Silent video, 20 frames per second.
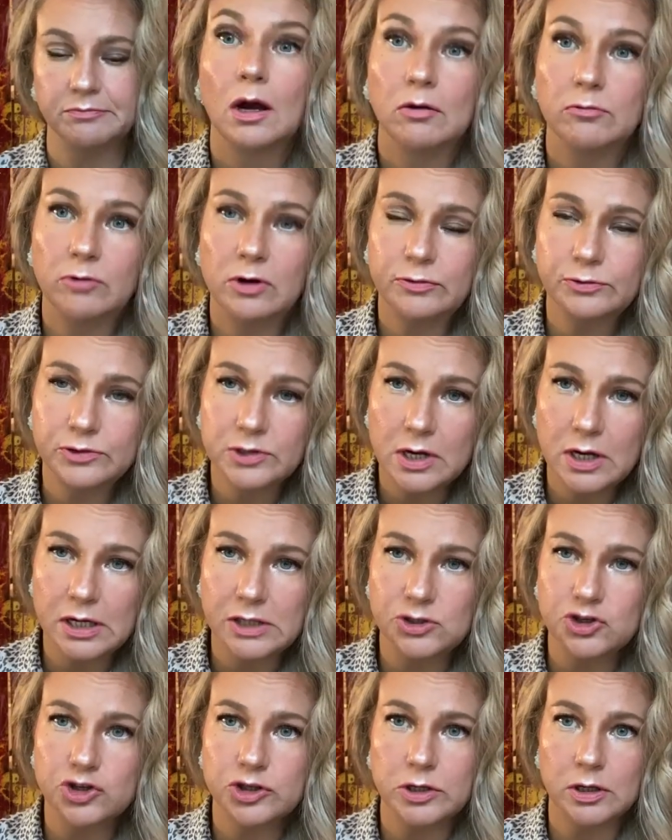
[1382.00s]
We've
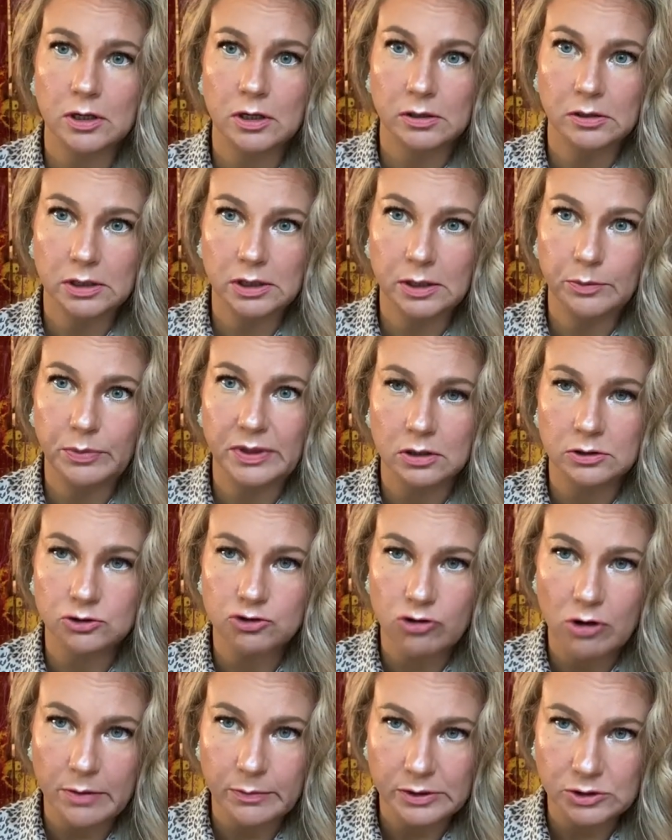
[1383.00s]
touched a little bit
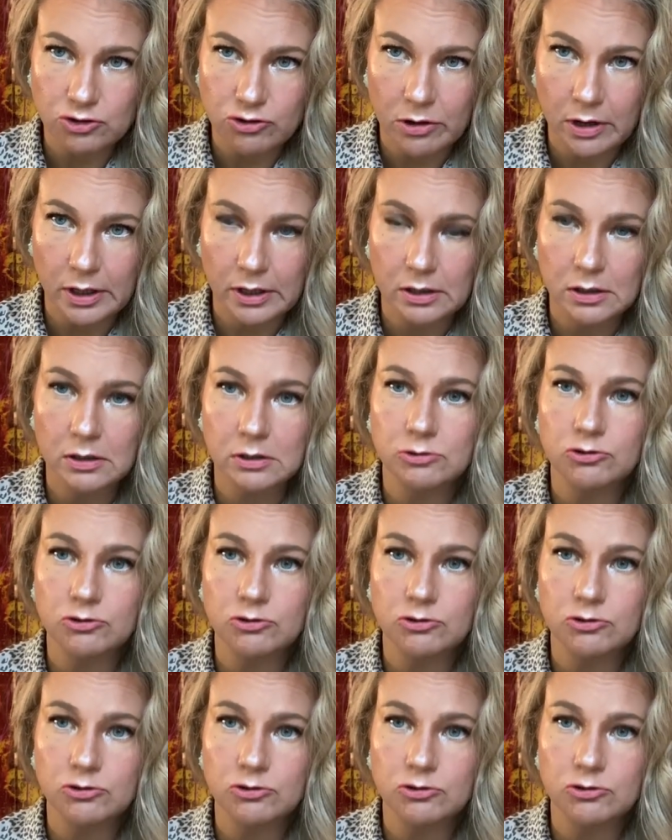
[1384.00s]
trauma triangle